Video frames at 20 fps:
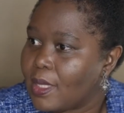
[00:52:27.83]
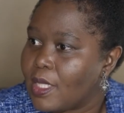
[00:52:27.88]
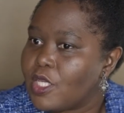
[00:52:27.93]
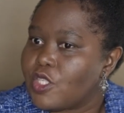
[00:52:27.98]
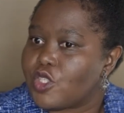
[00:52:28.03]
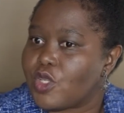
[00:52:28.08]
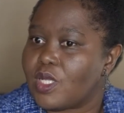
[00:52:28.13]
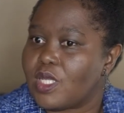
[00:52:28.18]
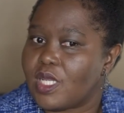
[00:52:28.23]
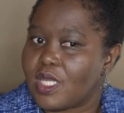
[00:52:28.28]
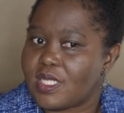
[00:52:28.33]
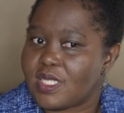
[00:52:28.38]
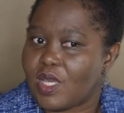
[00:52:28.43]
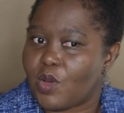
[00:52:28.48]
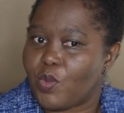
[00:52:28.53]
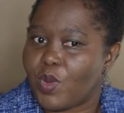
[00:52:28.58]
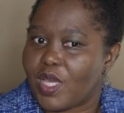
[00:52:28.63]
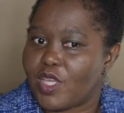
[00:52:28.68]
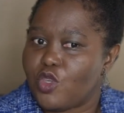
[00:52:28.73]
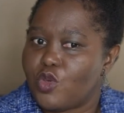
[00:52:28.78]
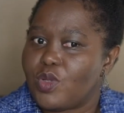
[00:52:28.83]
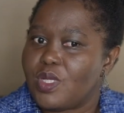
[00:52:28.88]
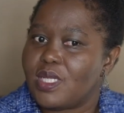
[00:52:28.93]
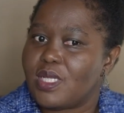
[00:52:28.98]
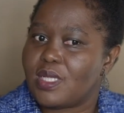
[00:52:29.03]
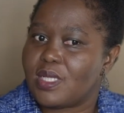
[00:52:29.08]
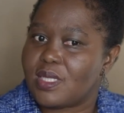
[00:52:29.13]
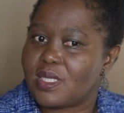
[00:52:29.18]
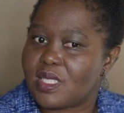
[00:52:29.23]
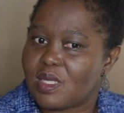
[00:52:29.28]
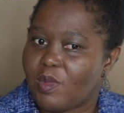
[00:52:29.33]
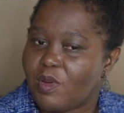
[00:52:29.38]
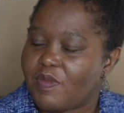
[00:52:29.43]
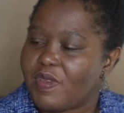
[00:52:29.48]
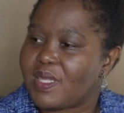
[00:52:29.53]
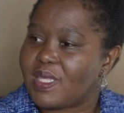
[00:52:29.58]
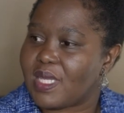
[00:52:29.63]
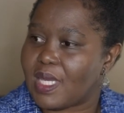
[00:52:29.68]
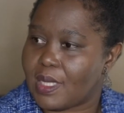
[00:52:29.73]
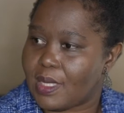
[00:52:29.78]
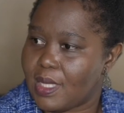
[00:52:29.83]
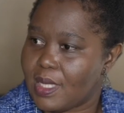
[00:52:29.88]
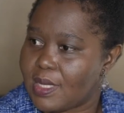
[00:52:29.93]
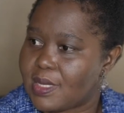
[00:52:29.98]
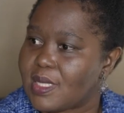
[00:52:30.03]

So these are where you learn some of the techniques